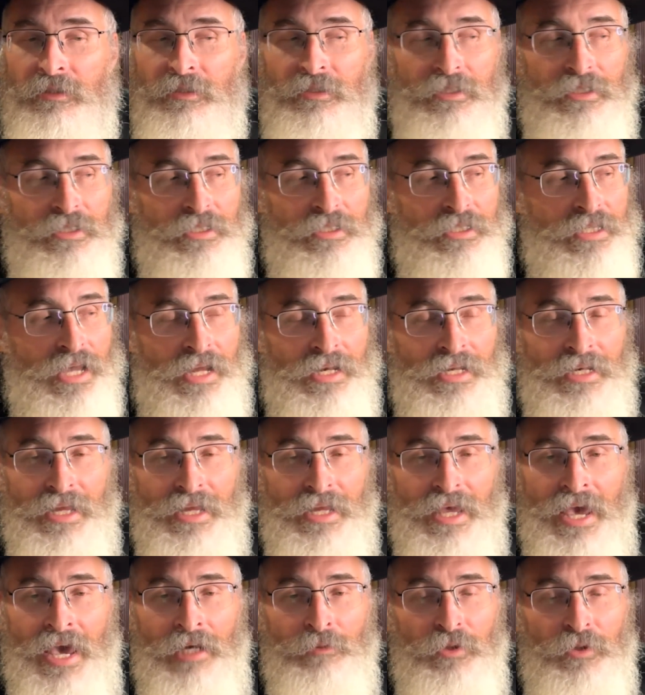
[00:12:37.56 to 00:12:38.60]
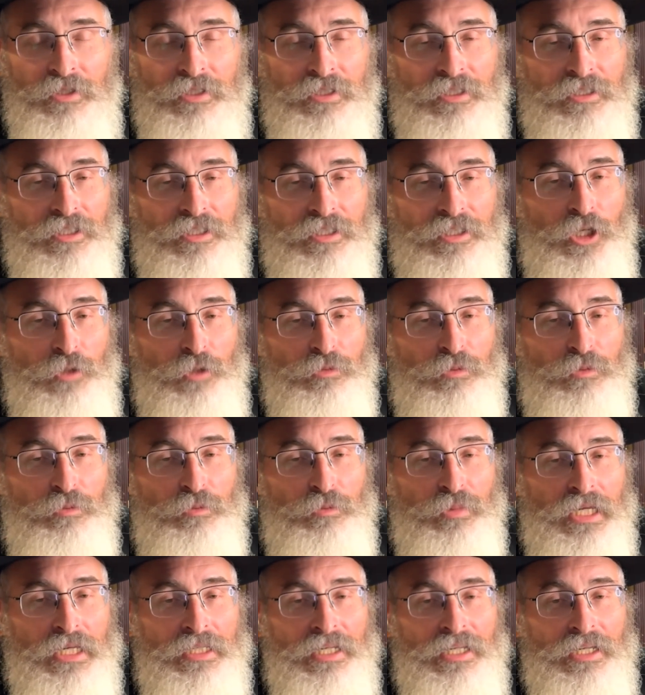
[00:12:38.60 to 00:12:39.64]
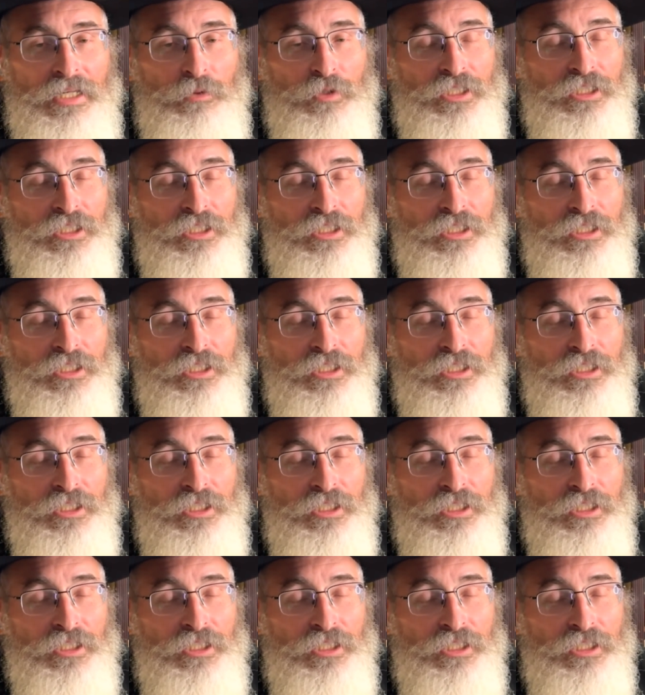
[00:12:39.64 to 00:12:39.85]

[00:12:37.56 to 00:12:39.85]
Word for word: this is not an animal this is a human being that